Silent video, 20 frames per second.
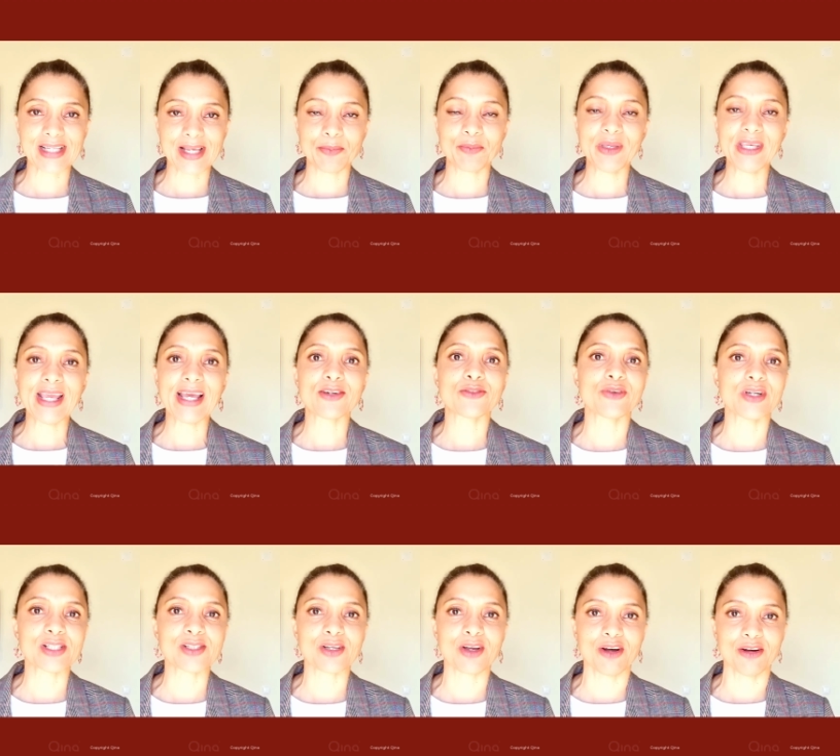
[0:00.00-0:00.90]
be at
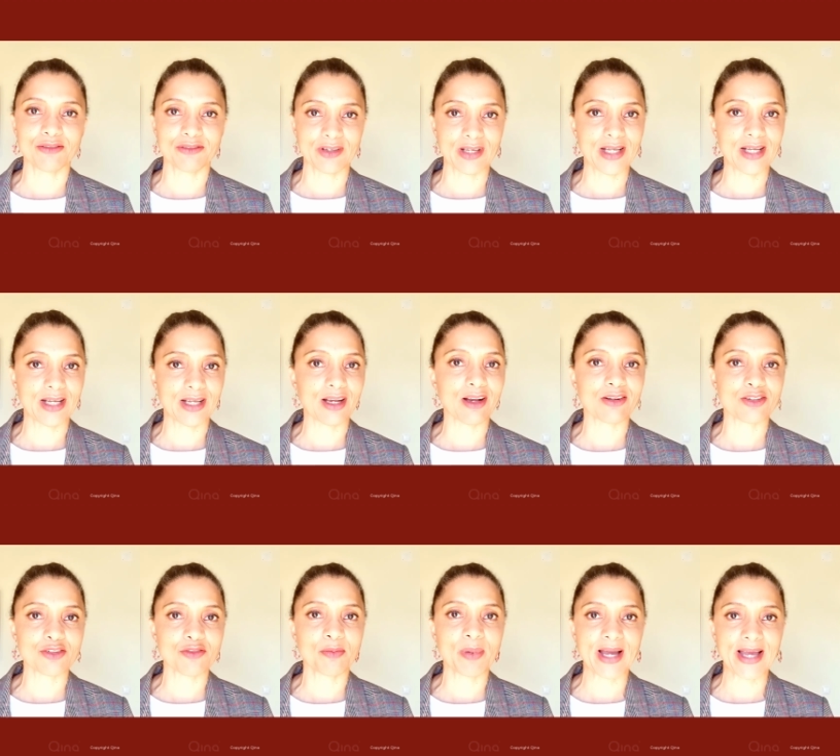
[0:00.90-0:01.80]
risk of a lot
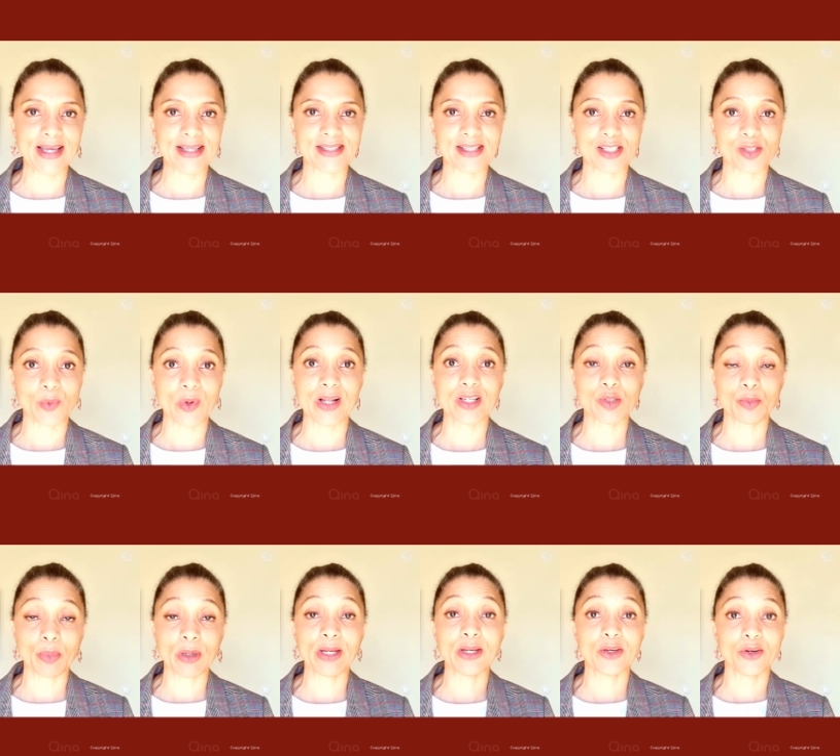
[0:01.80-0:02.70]
of bias as well,
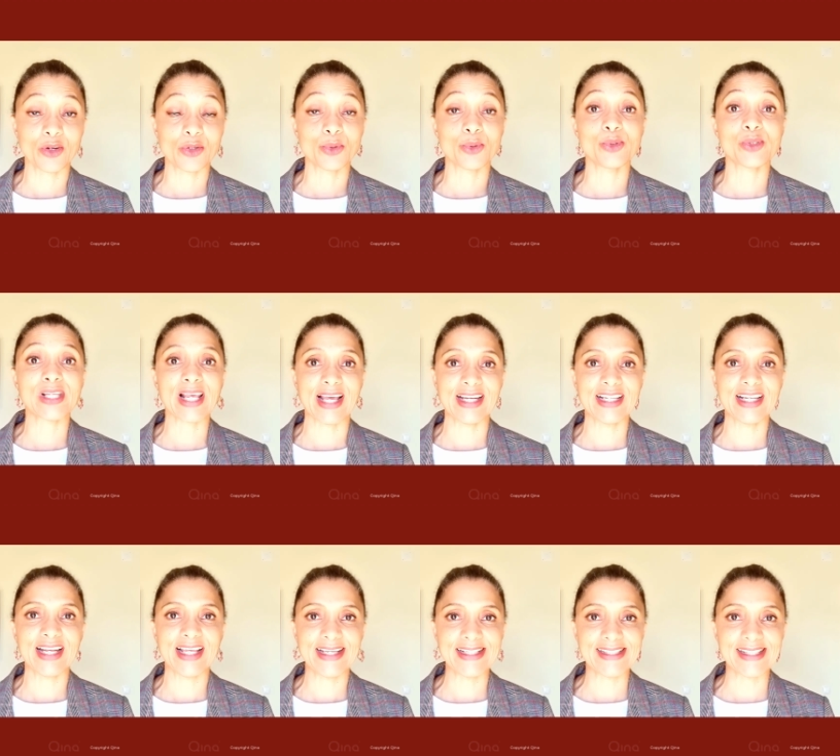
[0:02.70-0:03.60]
depending on who's
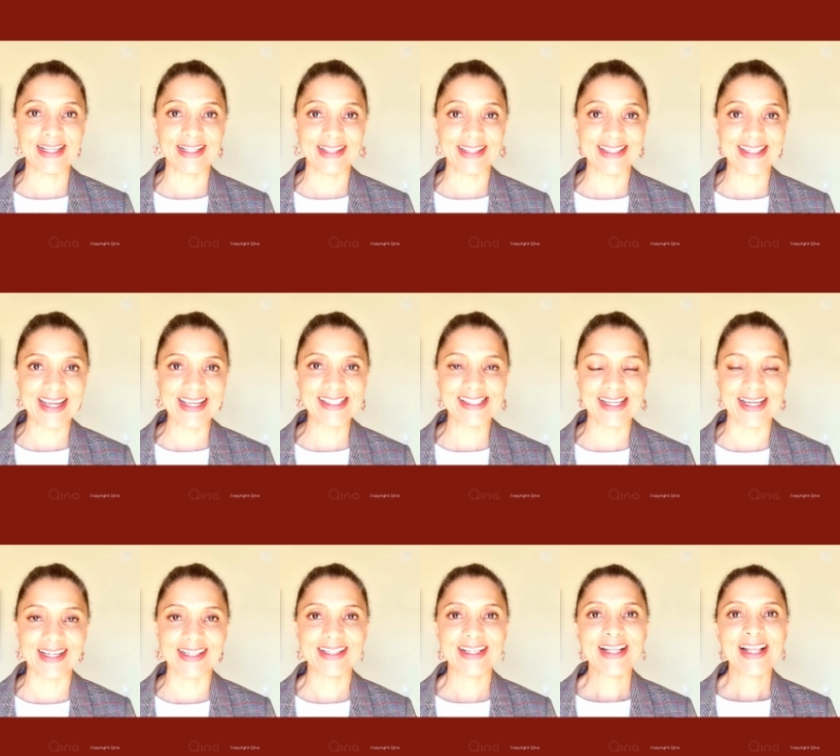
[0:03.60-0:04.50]
analyzing the data.
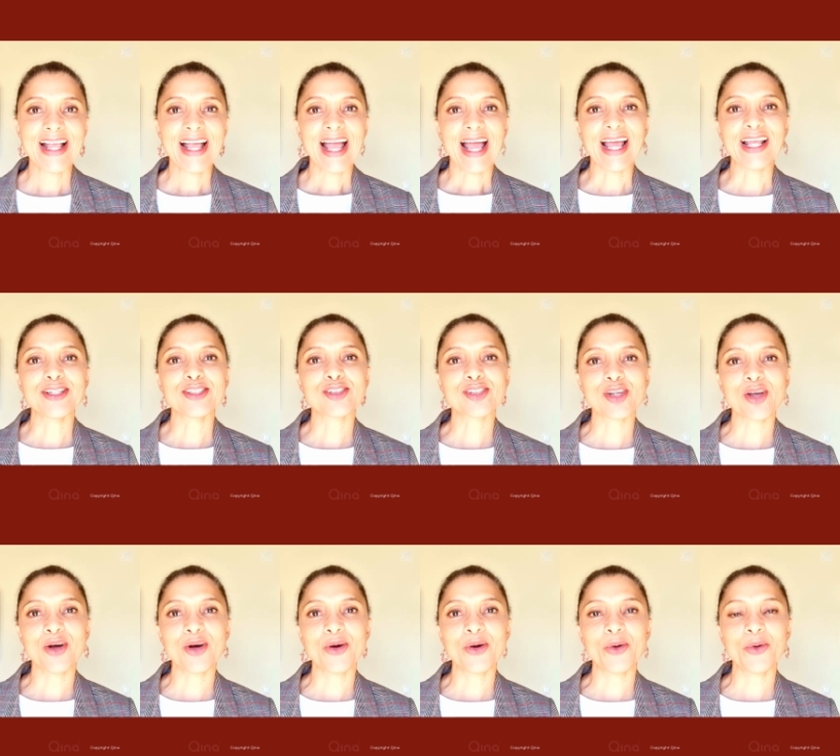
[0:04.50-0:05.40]
And
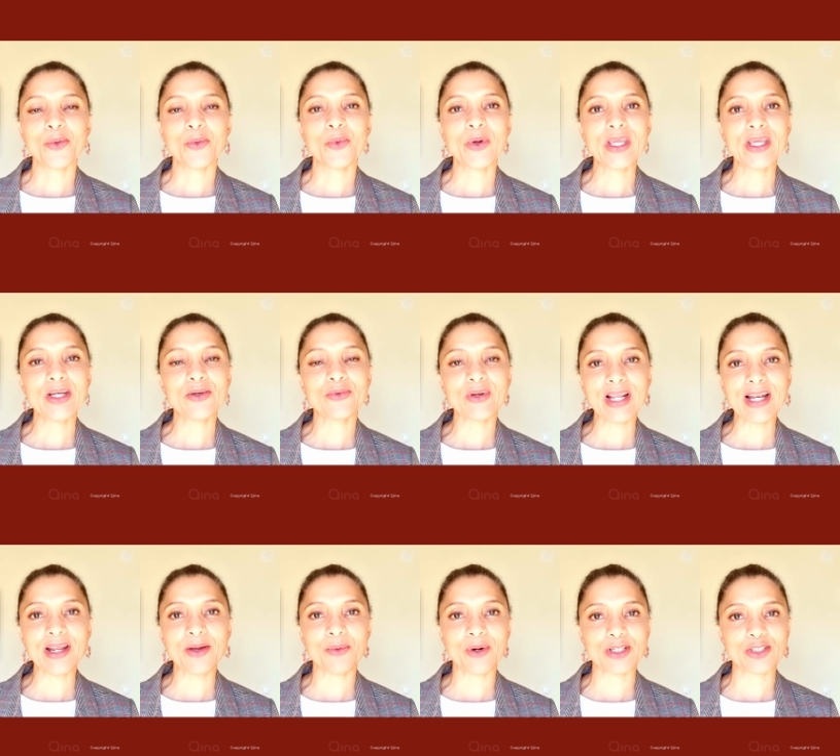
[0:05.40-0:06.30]
so we
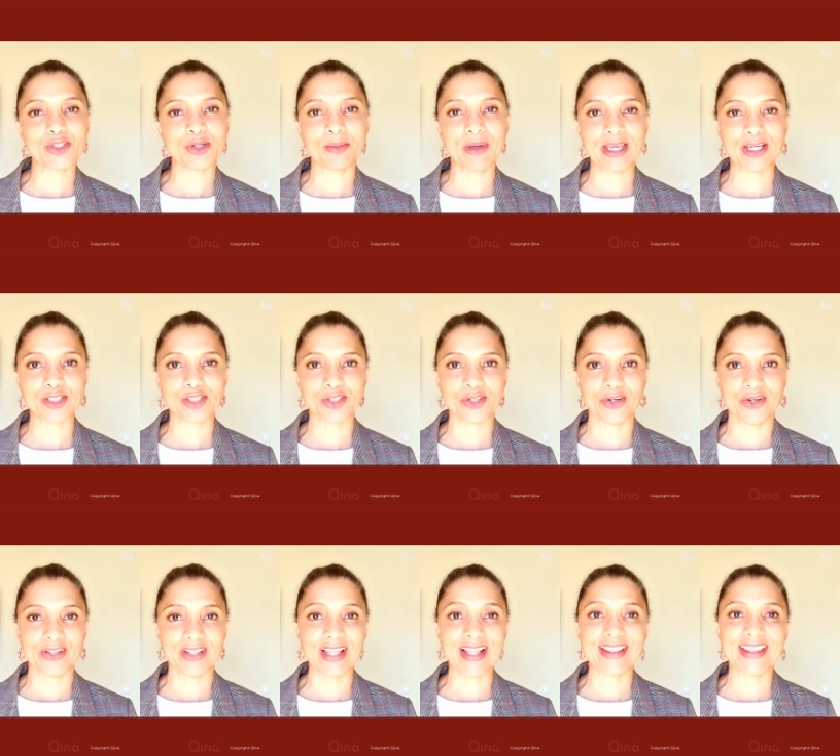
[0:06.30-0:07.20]
really want to make
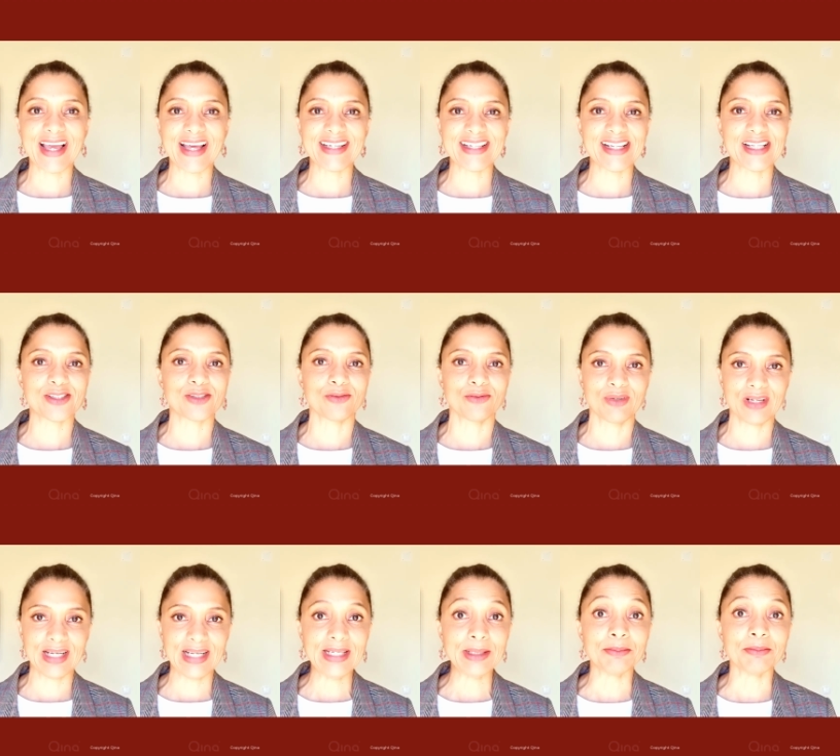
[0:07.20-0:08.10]
sure that that is
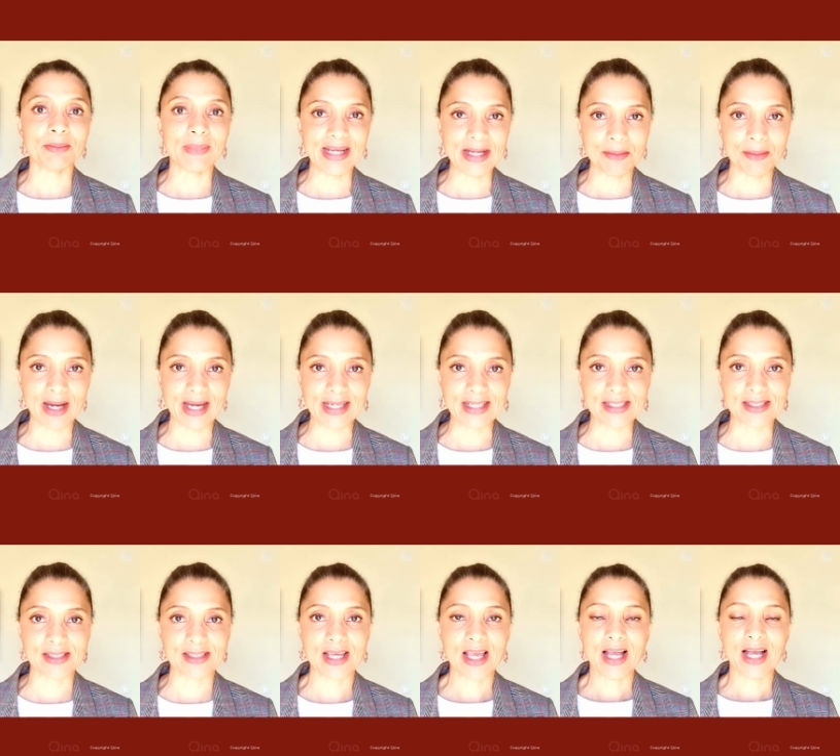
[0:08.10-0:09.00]
really
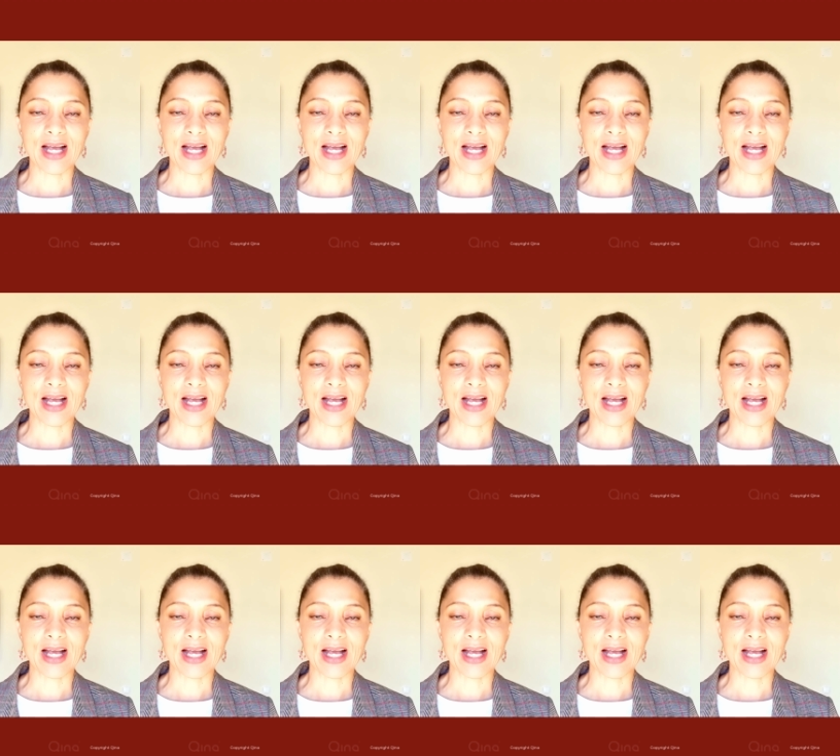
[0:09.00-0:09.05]
minimized